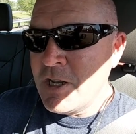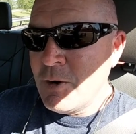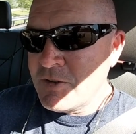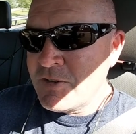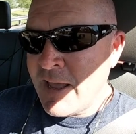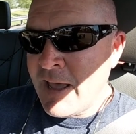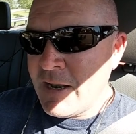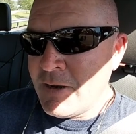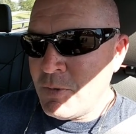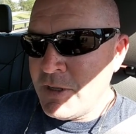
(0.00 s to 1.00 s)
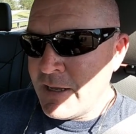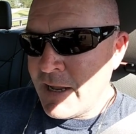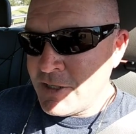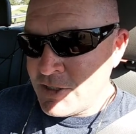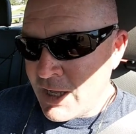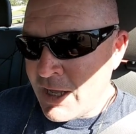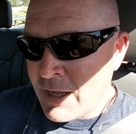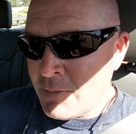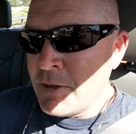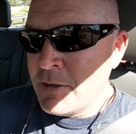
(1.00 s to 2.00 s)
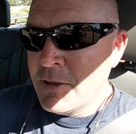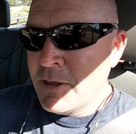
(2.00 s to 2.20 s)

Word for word: you know it's that we got a job